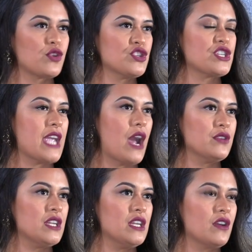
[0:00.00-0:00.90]
Orange
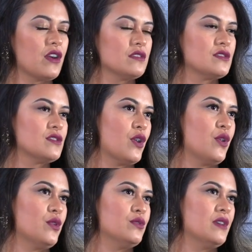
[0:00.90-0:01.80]
County,
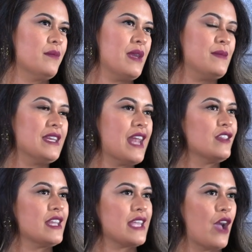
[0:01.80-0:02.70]
so maybe in
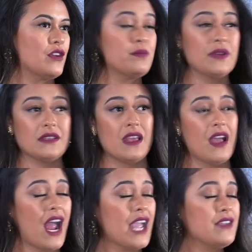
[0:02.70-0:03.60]
LA County, but
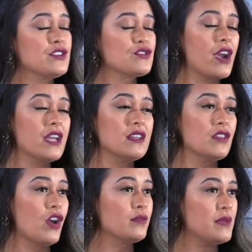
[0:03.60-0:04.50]
I even tried
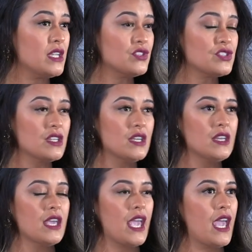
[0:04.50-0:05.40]
in Long Beach
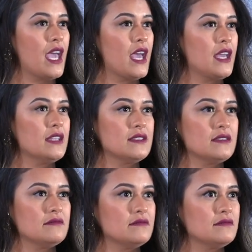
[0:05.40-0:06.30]
and